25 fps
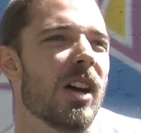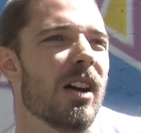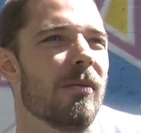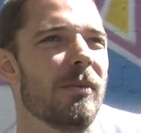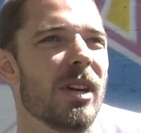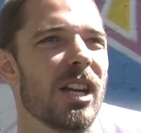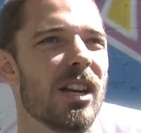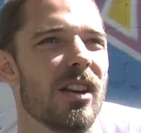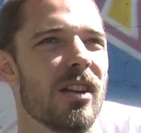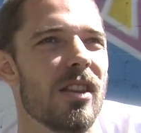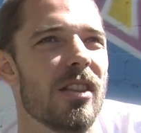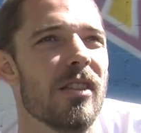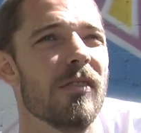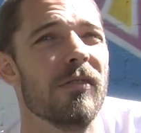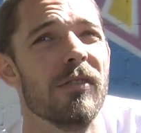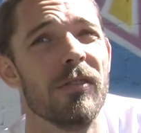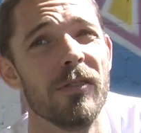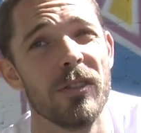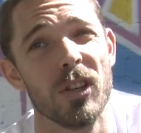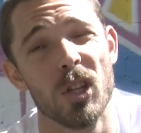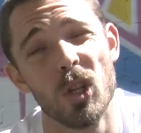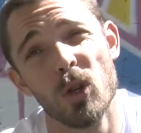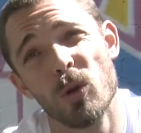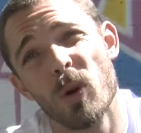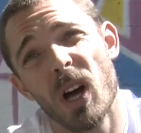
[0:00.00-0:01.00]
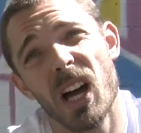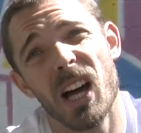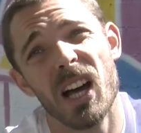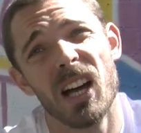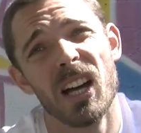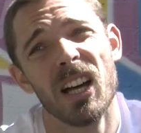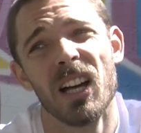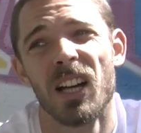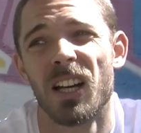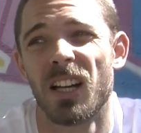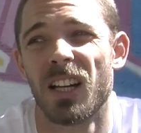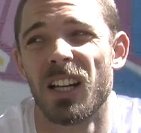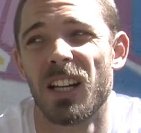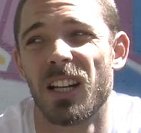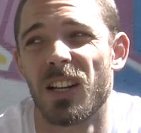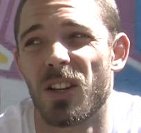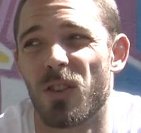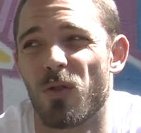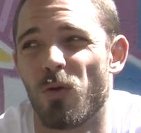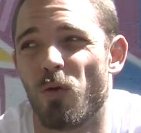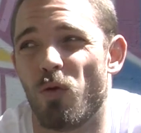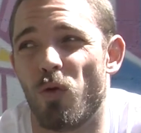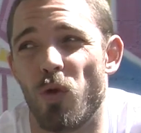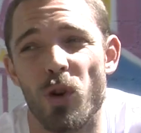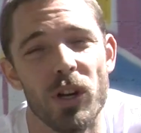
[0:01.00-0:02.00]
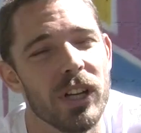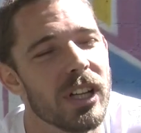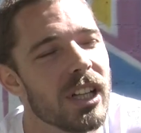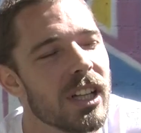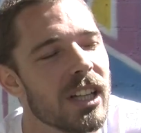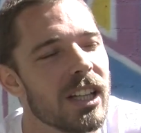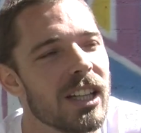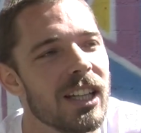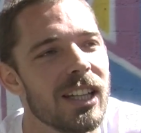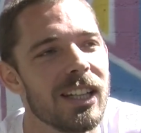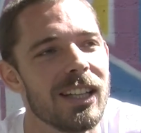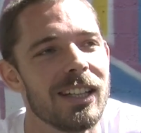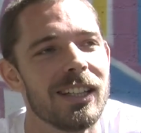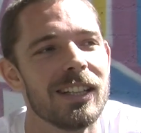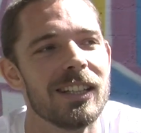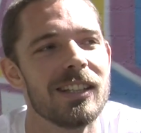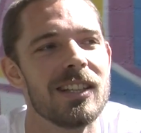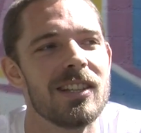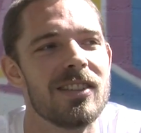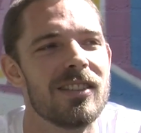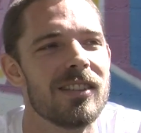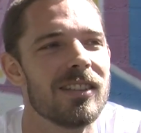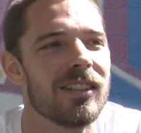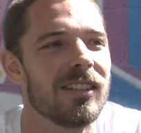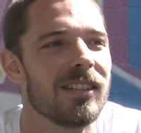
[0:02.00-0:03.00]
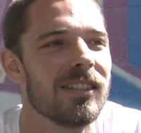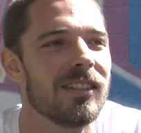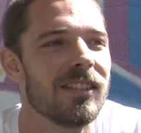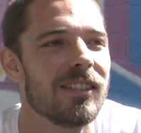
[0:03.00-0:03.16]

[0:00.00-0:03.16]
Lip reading: I mean, the viewer really is